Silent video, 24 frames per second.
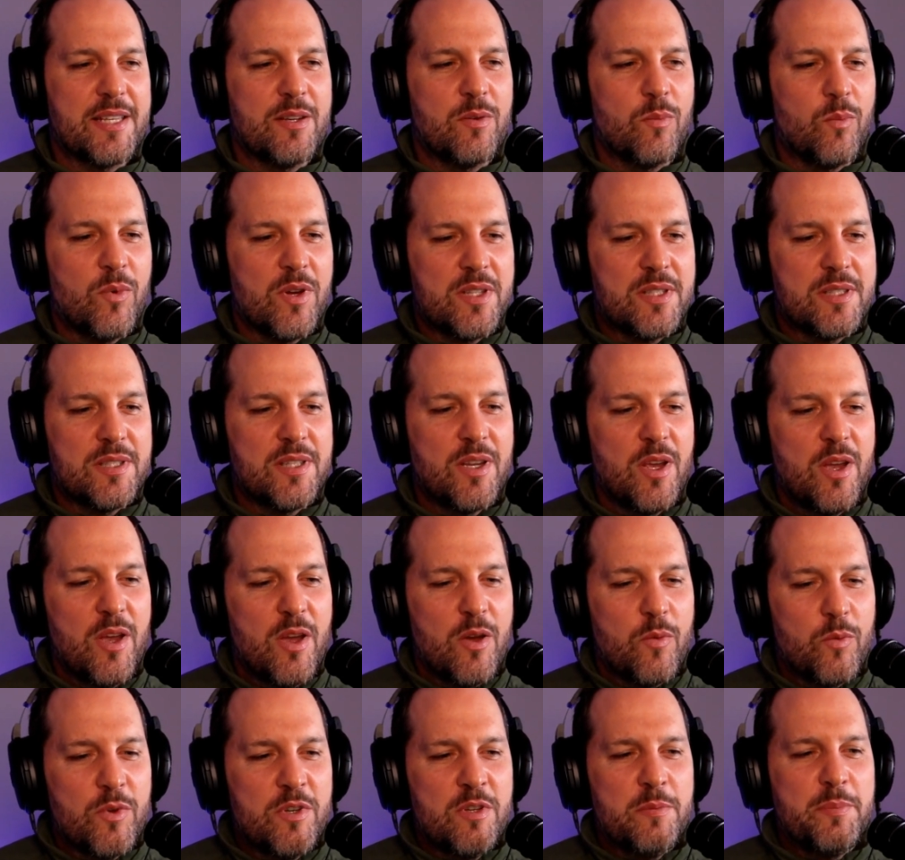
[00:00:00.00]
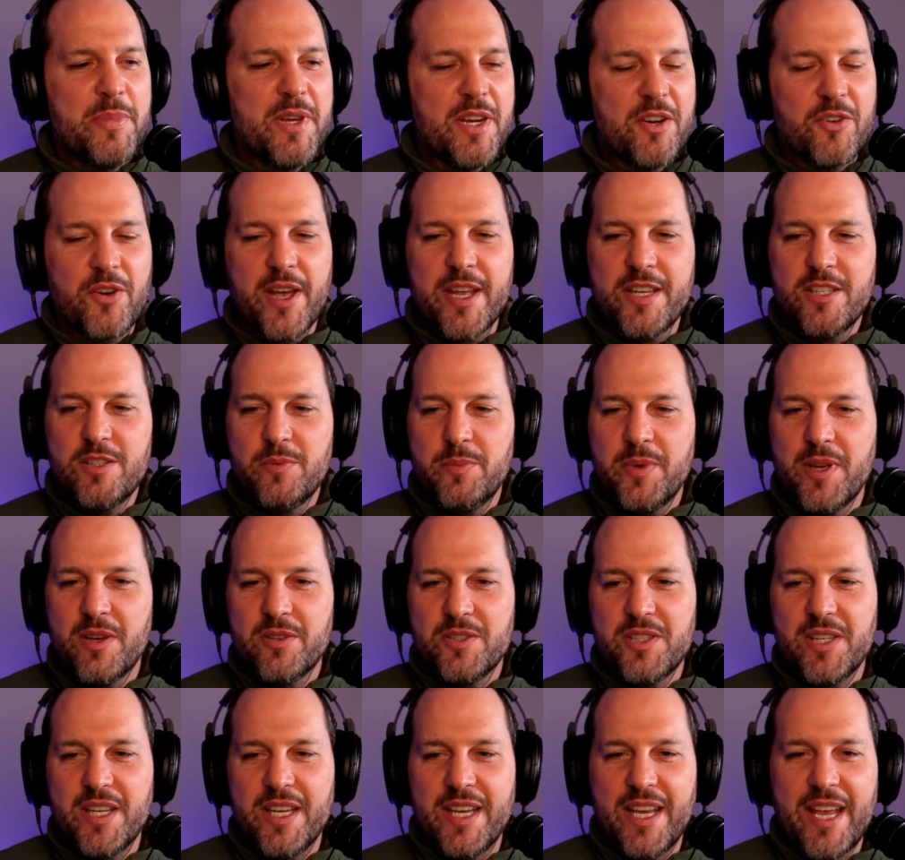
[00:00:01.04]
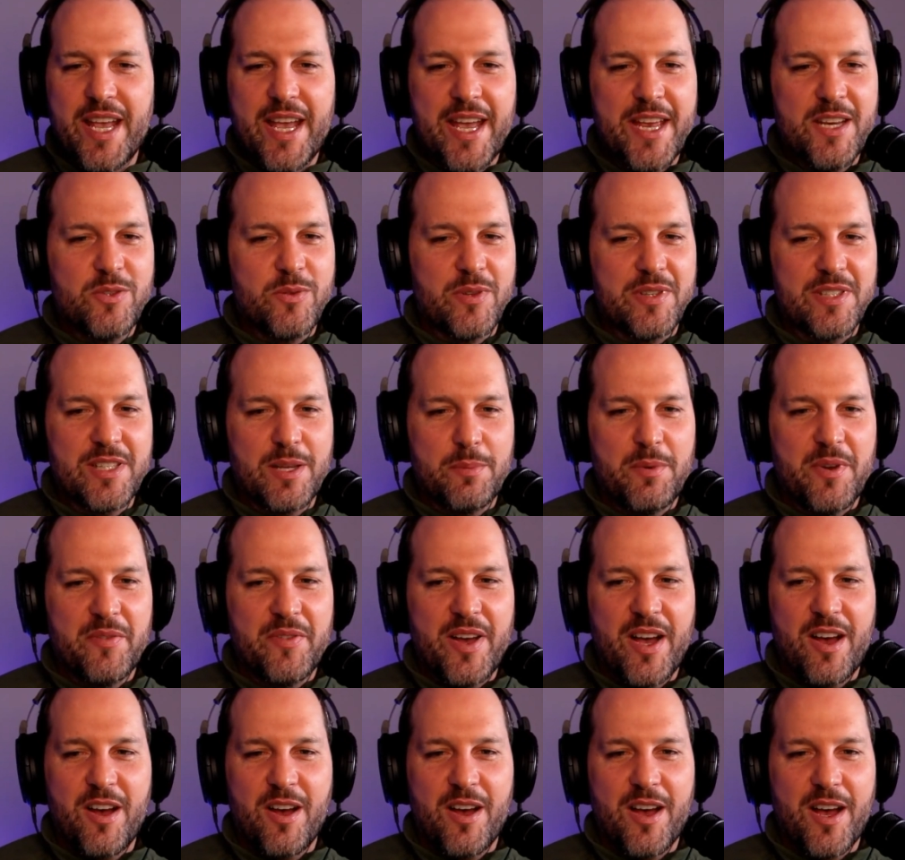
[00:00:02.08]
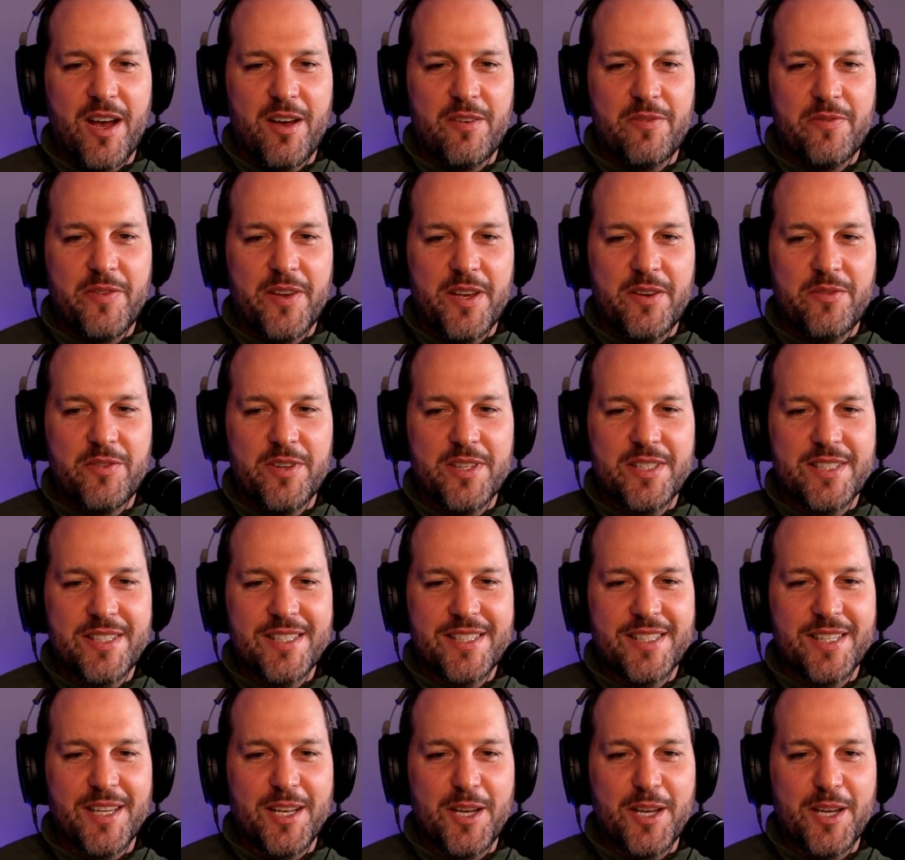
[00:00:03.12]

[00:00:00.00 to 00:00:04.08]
And wouldn't it be great to be able to engage with some of our favorite